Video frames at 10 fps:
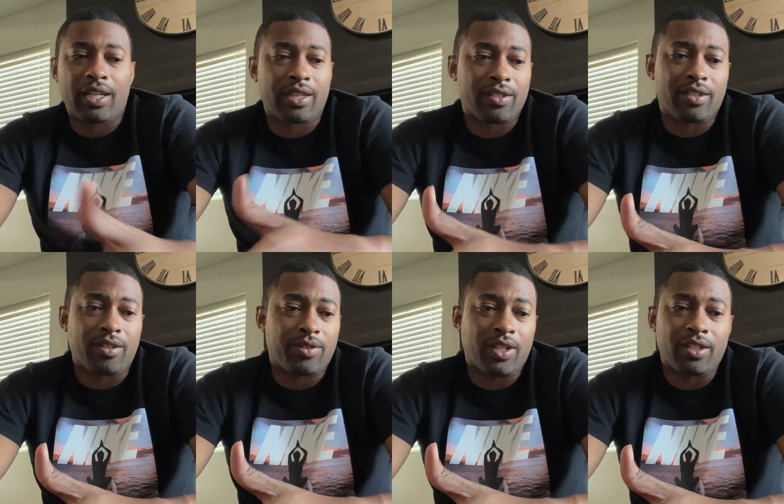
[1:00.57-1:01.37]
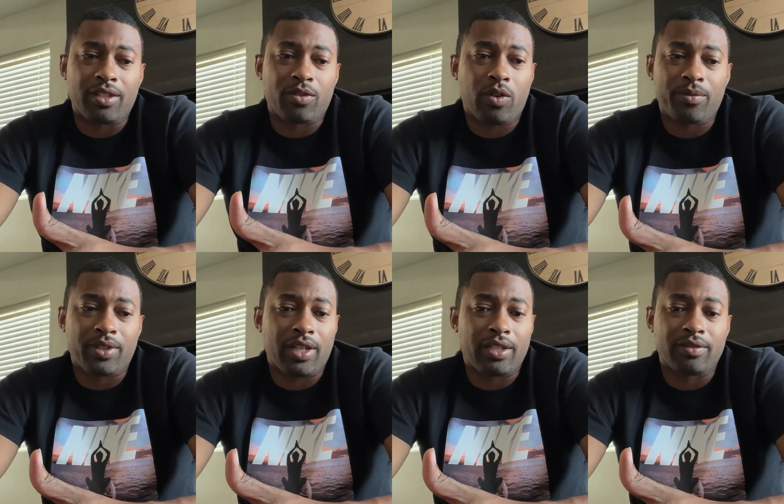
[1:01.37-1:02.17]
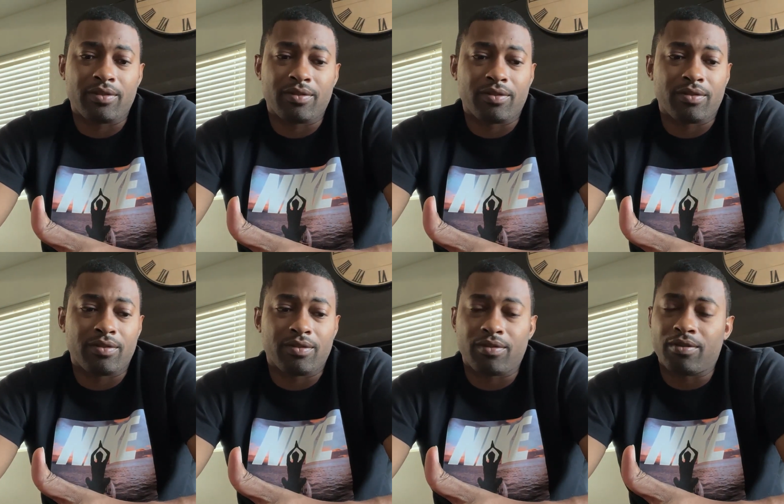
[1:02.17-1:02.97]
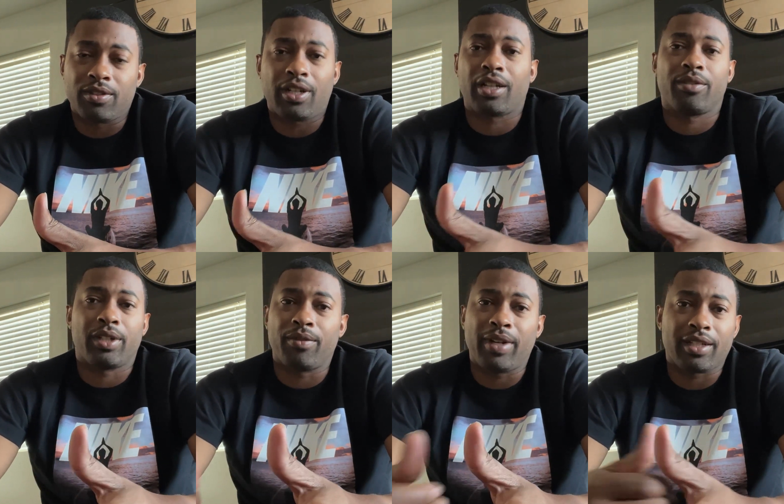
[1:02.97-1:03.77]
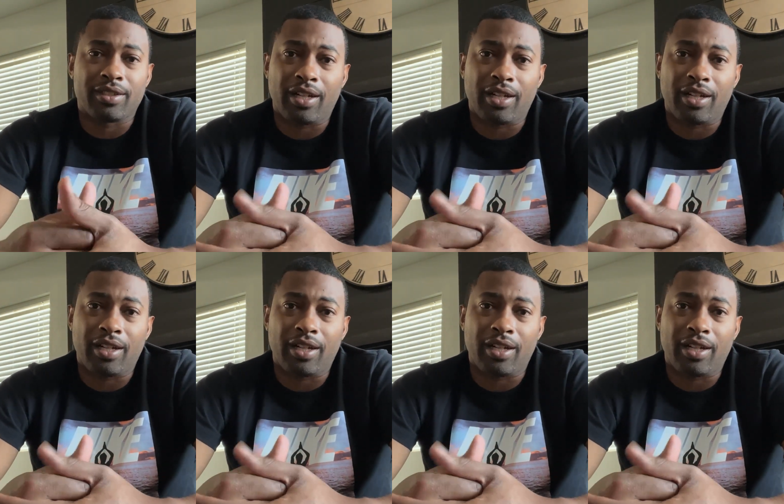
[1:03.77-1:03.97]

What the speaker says: get the stuff done on this website, we're not going to be able to make it